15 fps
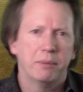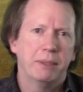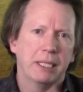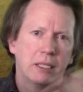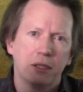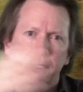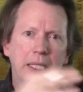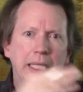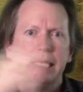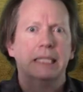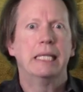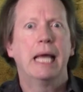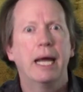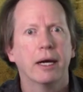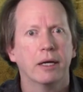I mean, clearly it's
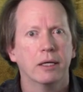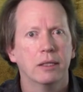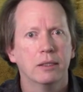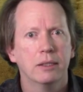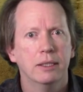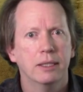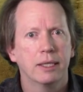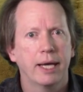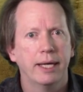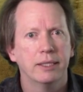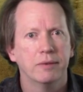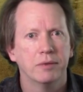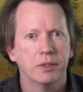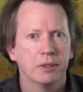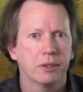there in the
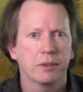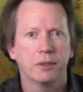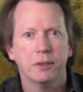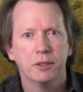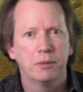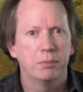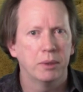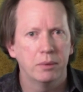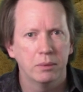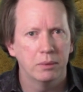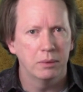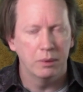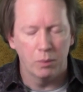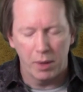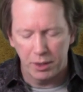case of the circles, but
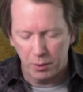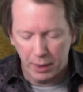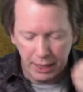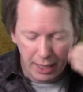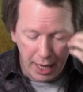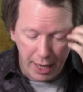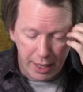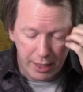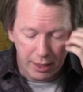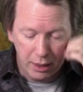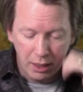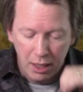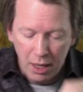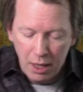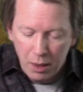why do I care?